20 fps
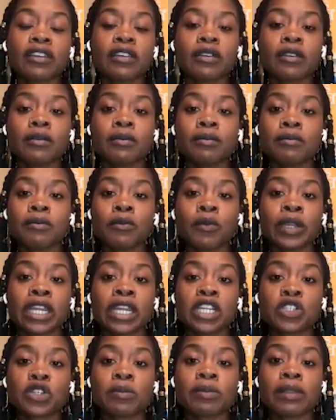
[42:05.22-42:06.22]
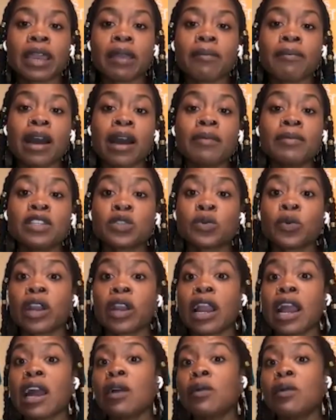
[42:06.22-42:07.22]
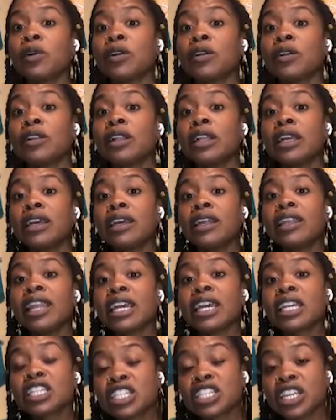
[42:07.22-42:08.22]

100 Black Mamas, where next